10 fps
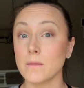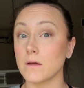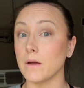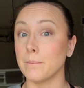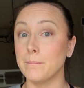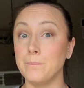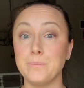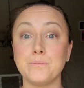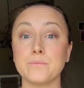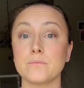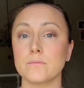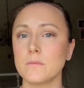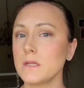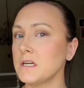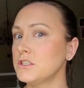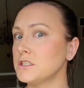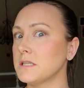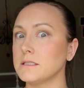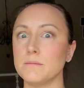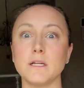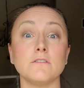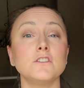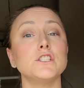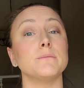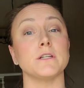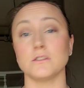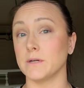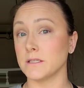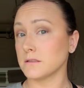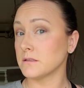There. Just adds a bit of shimmer to it.